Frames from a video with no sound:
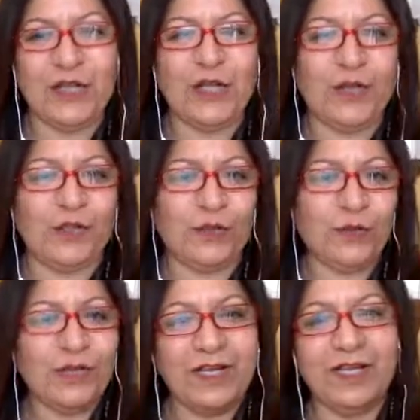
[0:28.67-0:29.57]

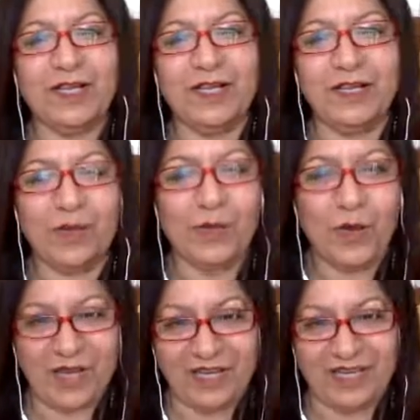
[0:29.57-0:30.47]
3
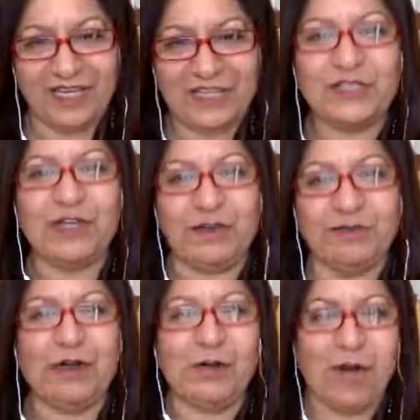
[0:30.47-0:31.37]
ways to love
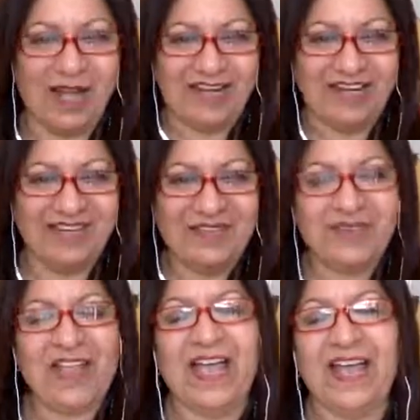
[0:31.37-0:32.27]
your body.
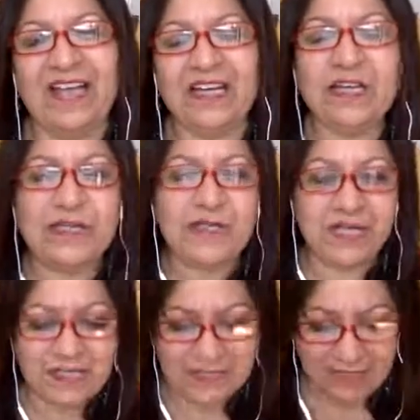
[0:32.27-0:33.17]
And in
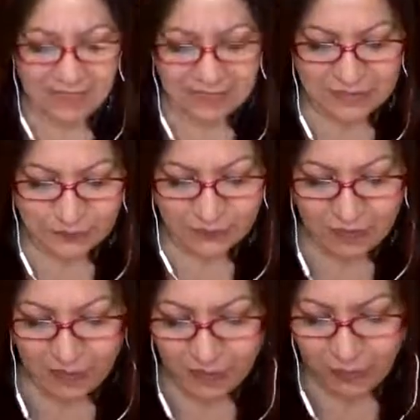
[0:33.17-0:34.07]
today's class, we
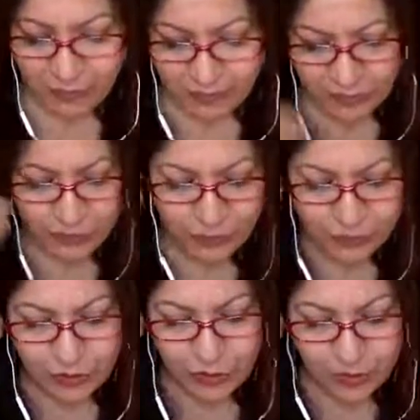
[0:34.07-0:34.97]
are going to
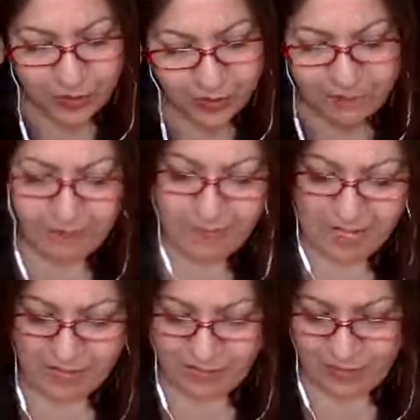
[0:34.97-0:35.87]
talk
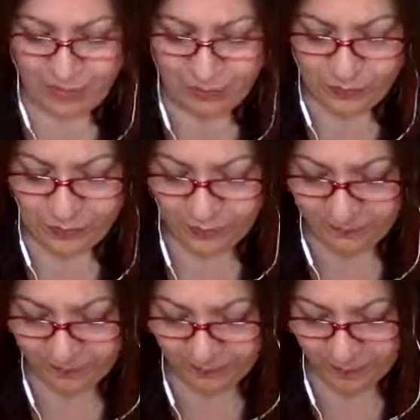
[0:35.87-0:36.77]
about
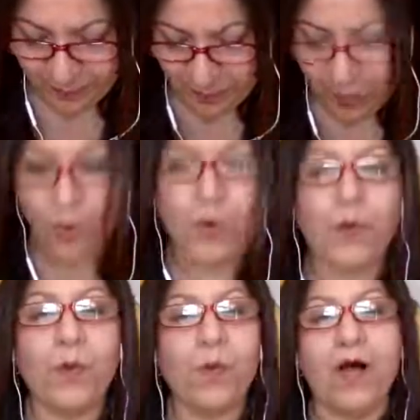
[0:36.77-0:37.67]

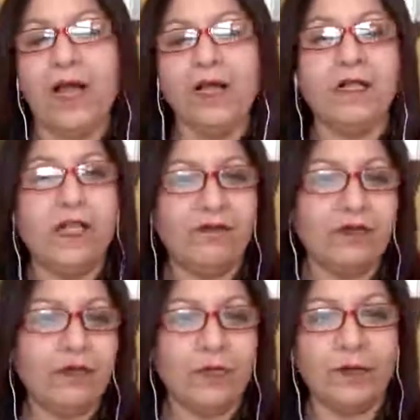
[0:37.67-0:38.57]
why
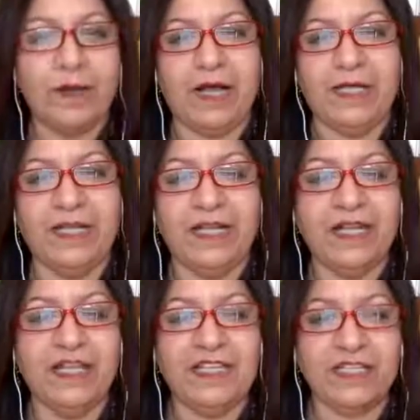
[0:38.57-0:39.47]
loving your body
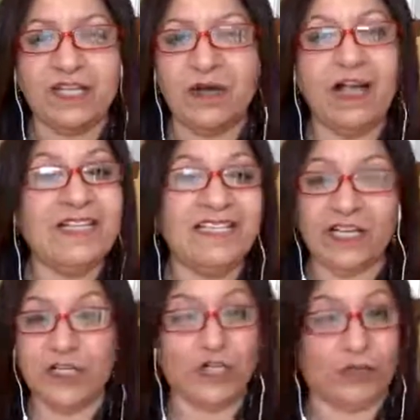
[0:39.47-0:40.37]
is
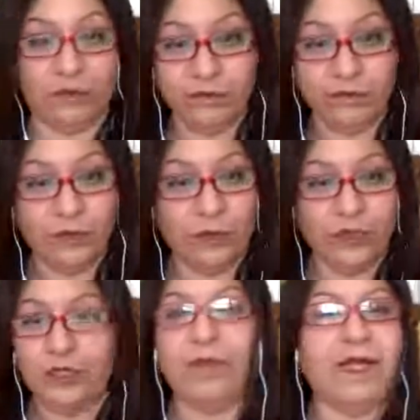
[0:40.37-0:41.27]
essential
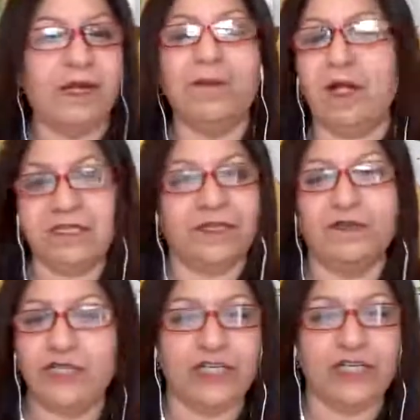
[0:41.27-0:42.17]
to making positive
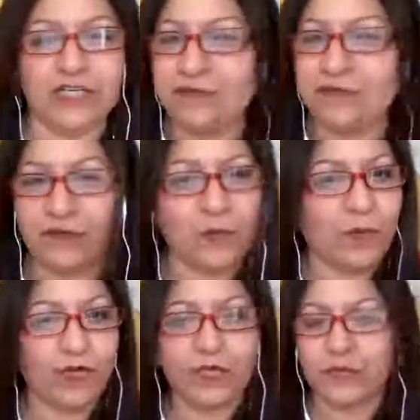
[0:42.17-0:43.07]
changes. If you
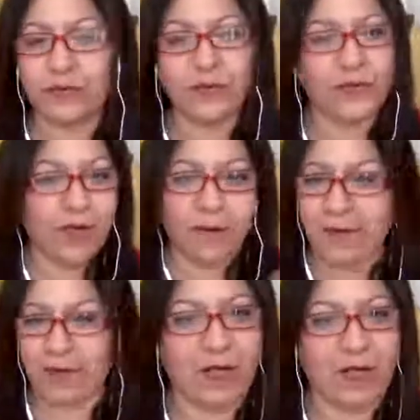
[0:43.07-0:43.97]
want to
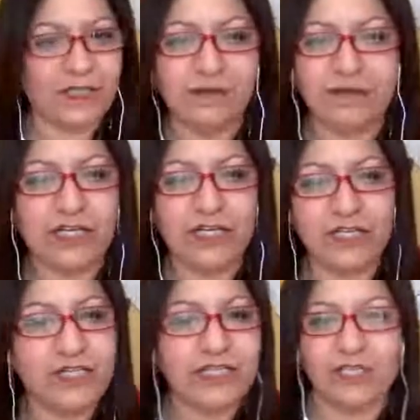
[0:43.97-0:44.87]
make positive changes in your